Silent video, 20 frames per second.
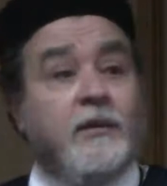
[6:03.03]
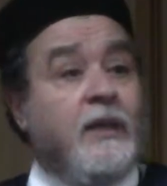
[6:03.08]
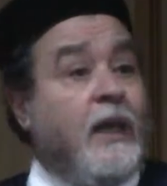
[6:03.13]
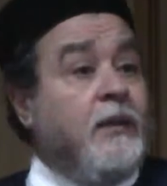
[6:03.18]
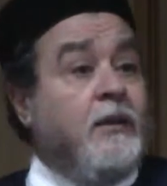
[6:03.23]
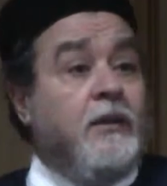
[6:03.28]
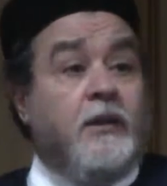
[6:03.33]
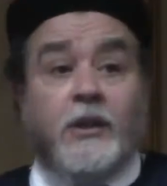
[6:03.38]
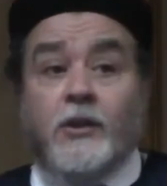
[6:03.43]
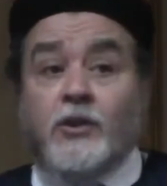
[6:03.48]

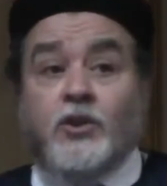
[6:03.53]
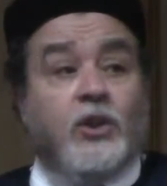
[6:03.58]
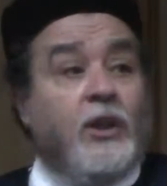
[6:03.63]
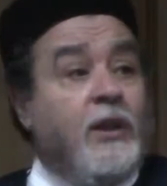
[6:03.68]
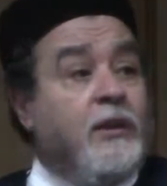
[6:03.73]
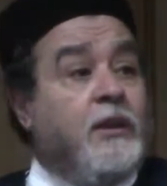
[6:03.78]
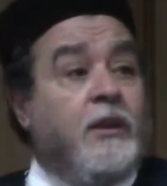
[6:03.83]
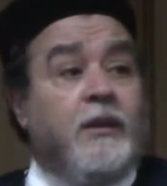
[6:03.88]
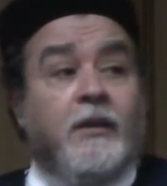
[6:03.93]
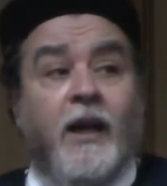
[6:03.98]
that their
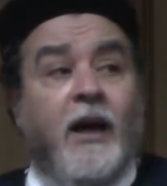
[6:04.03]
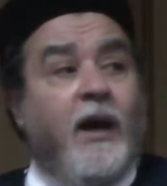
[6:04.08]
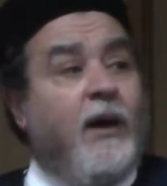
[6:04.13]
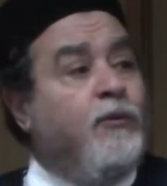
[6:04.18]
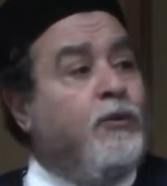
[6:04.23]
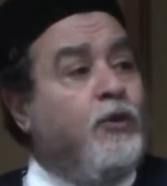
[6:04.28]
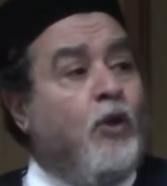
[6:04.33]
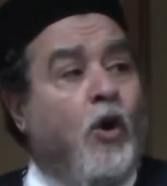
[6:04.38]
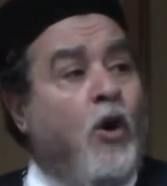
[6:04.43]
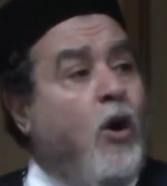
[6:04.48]
children
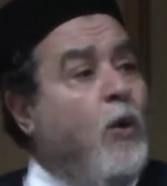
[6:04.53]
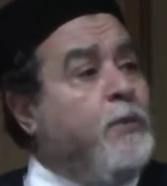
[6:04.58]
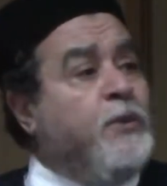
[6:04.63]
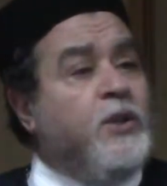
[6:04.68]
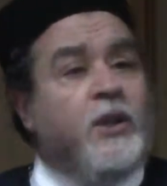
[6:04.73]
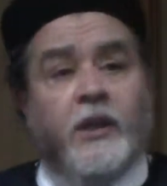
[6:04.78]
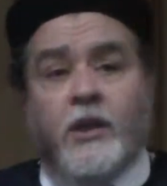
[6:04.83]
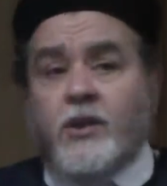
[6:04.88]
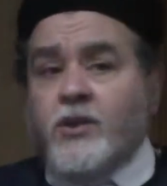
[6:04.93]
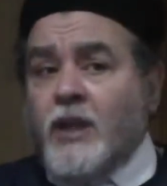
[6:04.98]
have no
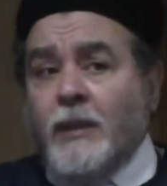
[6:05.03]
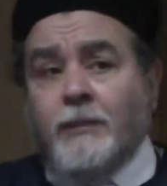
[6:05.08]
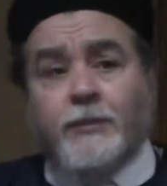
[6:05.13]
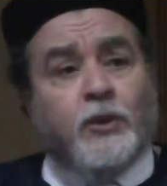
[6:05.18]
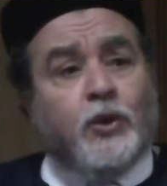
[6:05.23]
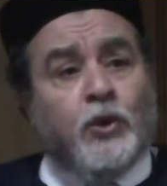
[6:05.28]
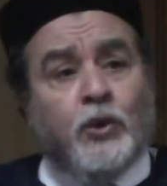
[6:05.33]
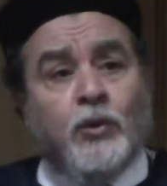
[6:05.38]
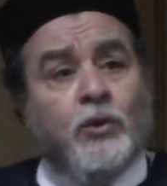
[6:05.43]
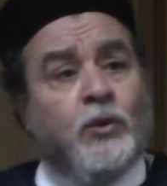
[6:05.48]
option except
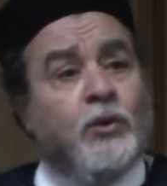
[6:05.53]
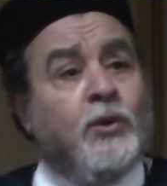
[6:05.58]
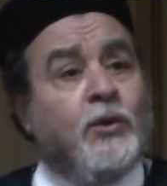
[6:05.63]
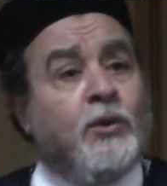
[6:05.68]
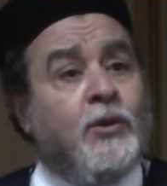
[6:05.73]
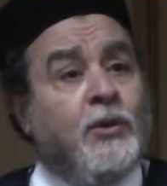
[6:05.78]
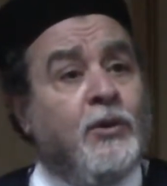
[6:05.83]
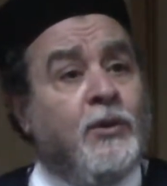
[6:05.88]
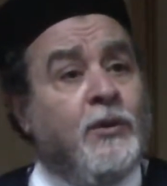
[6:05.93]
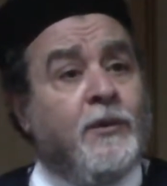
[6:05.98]
to
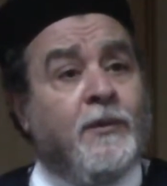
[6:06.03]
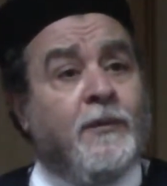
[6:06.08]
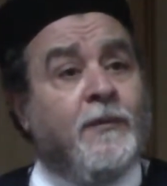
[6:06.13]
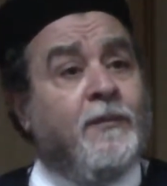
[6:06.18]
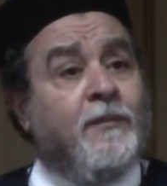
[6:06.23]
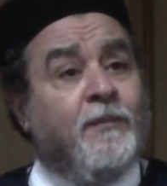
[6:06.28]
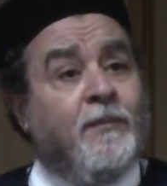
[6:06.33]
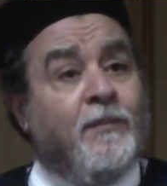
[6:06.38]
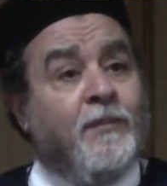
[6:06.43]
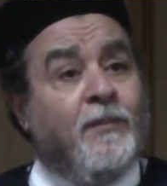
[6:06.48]

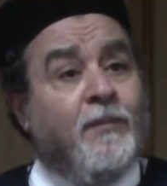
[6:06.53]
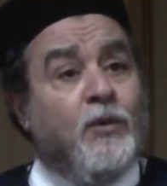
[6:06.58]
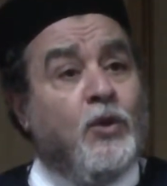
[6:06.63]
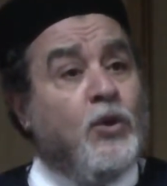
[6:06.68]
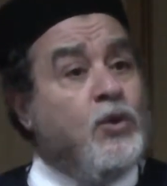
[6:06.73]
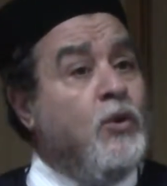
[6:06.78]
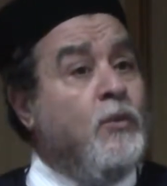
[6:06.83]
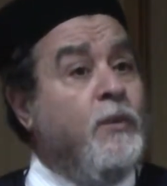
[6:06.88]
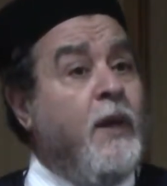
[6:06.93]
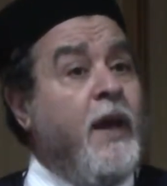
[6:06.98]

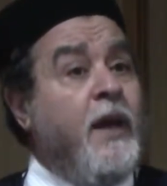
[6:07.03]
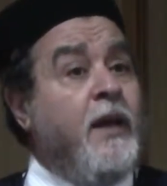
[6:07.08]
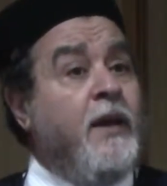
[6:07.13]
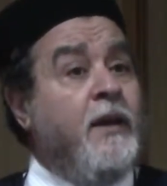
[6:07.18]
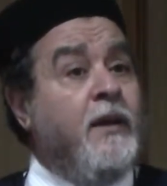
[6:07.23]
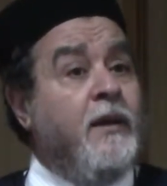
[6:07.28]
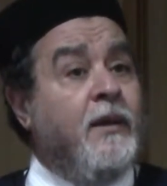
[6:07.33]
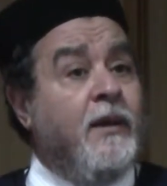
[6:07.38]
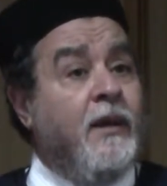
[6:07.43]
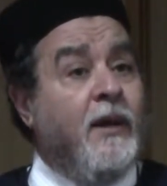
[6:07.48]
disobey
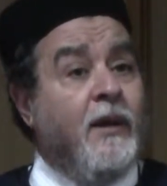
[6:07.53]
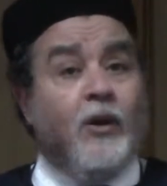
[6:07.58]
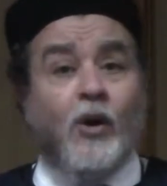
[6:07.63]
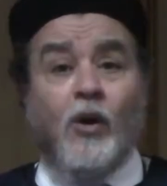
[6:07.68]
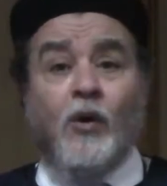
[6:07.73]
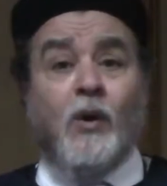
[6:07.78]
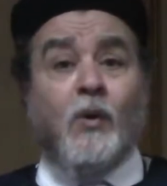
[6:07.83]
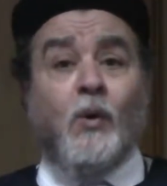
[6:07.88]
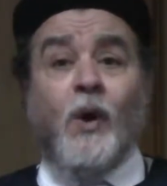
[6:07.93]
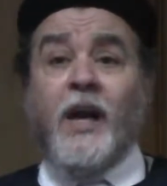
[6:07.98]
and
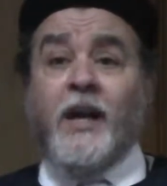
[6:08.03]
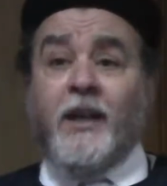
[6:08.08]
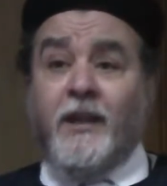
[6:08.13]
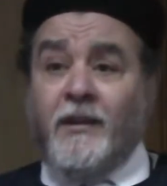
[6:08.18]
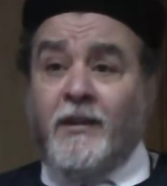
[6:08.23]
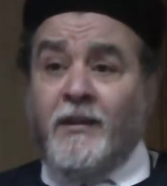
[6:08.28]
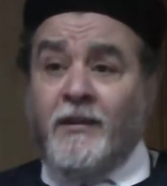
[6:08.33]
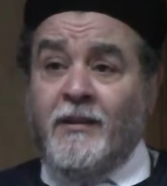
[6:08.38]
go away.